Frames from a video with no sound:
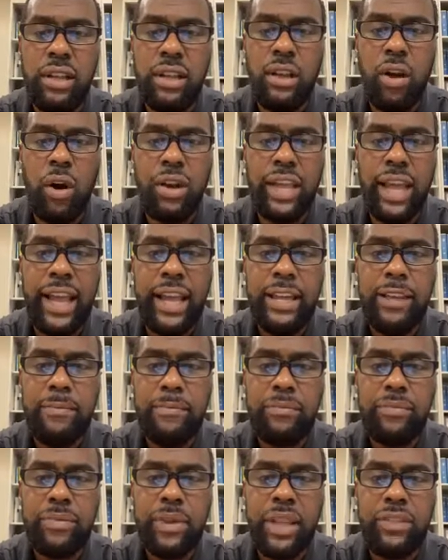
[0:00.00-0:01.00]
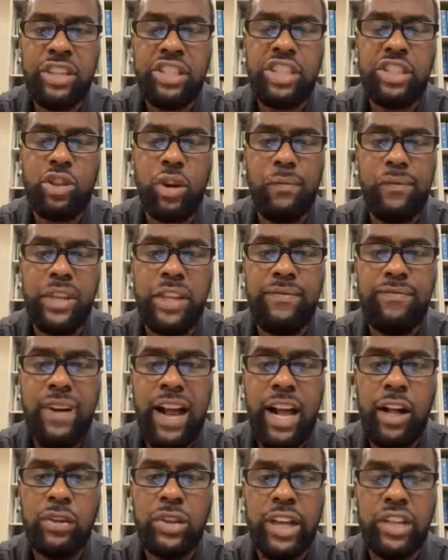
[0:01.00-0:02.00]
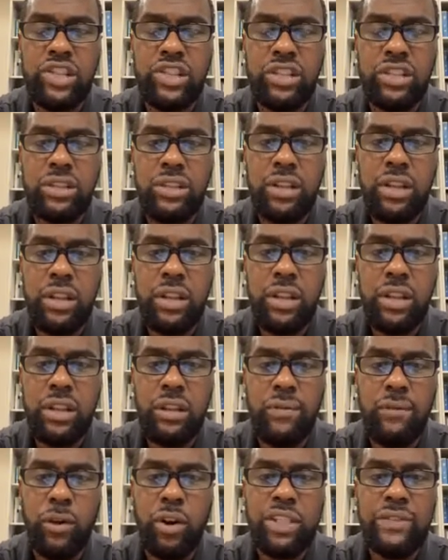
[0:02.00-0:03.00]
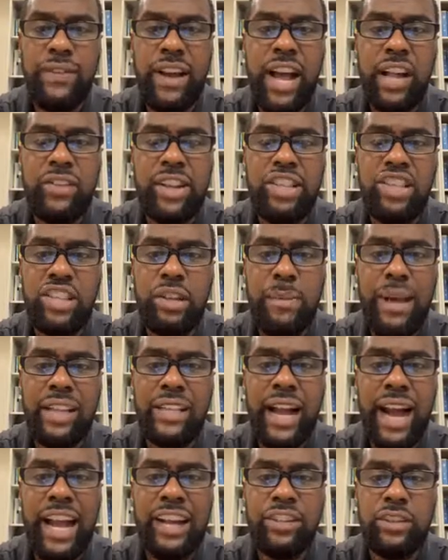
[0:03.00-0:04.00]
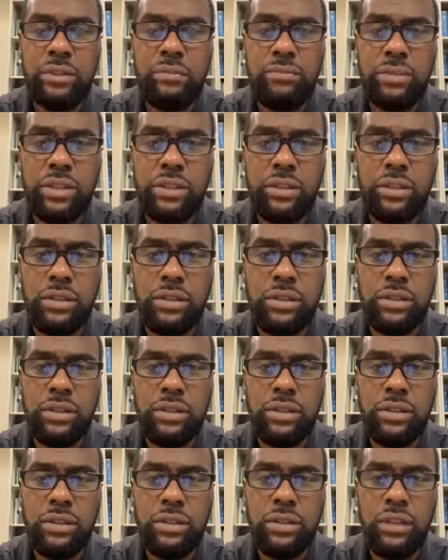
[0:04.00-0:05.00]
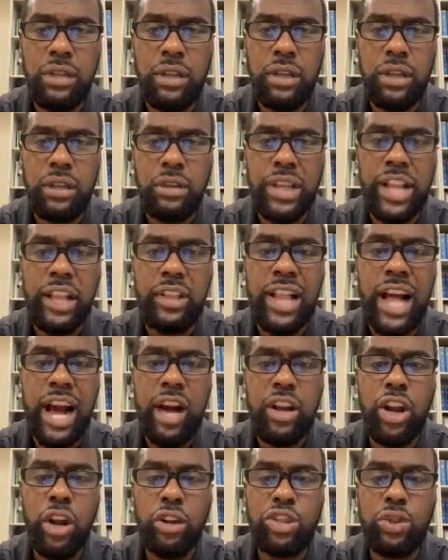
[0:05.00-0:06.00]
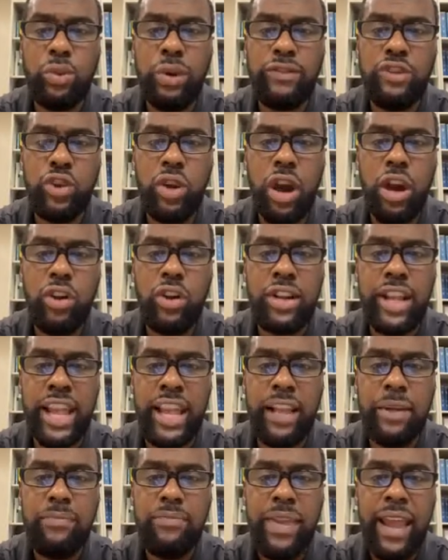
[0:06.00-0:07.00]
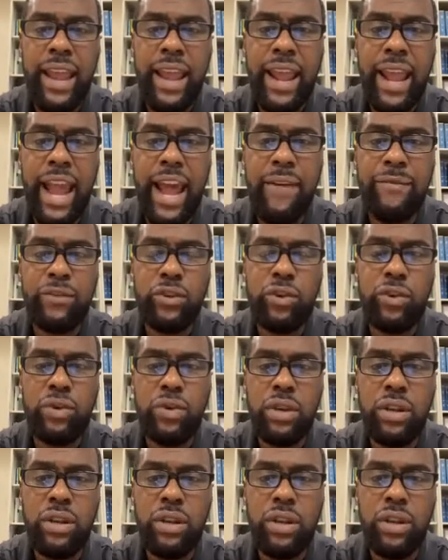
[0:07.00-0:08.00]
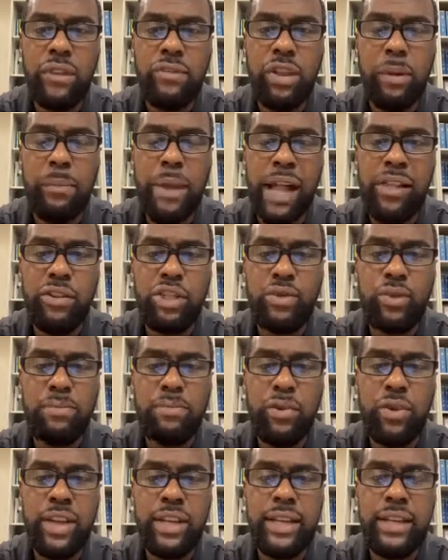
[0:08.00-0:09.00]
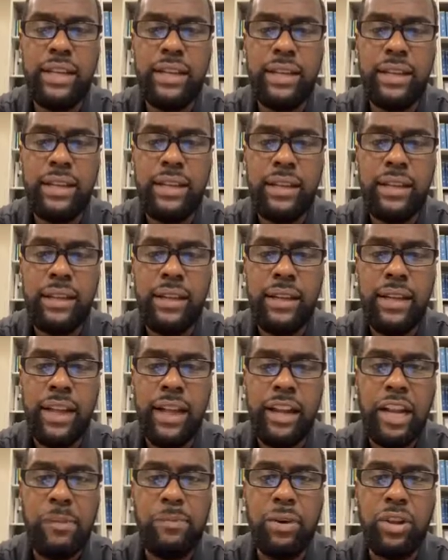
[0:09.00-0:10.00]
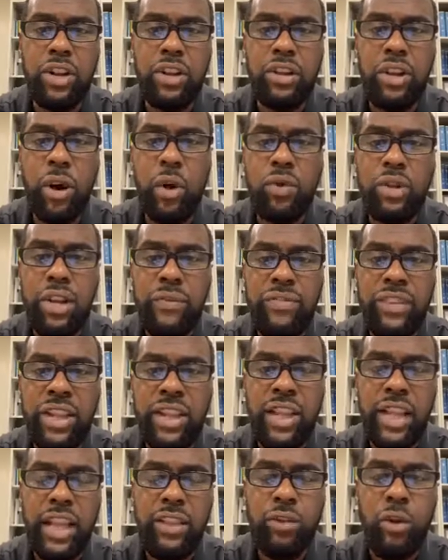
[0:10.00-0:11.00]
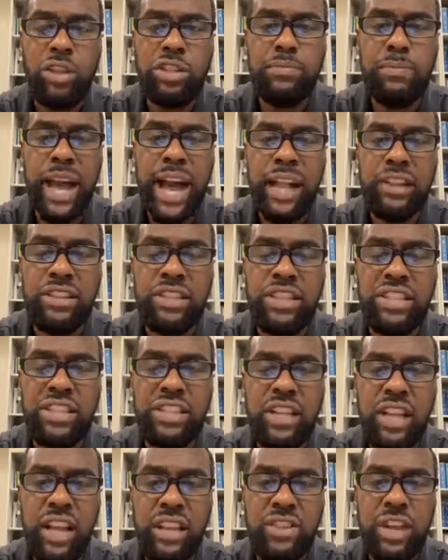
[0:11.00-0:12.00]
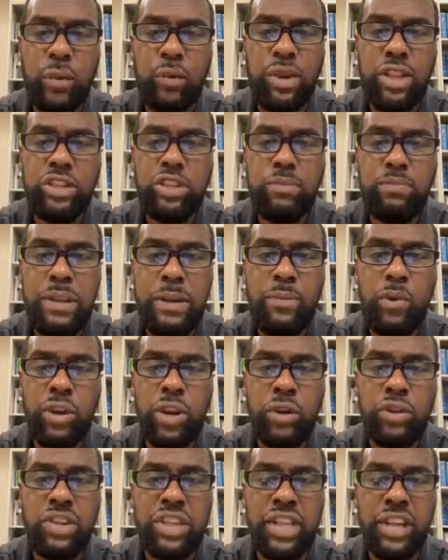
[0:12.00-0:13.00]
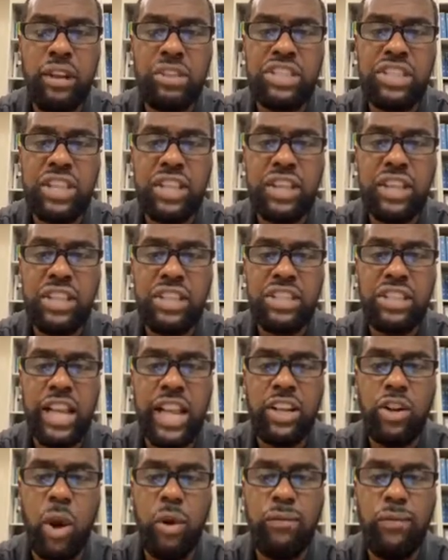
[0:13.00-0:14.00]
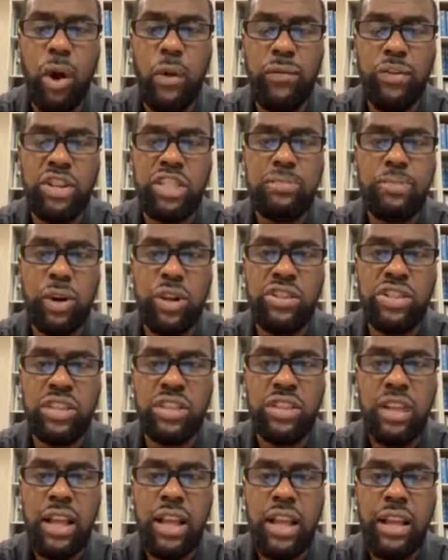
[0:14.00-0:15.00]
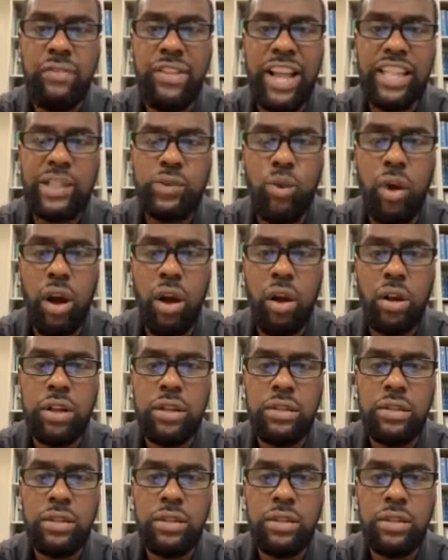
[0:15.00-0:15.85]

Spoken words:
Okay? This is their 5th violation. First violation, Amanda Eichel. They allowed her to withdraw her name after the ballots were printed, and they put a note in those ballots that went to people in her DLC saying, don't vote for this person. That's wrong.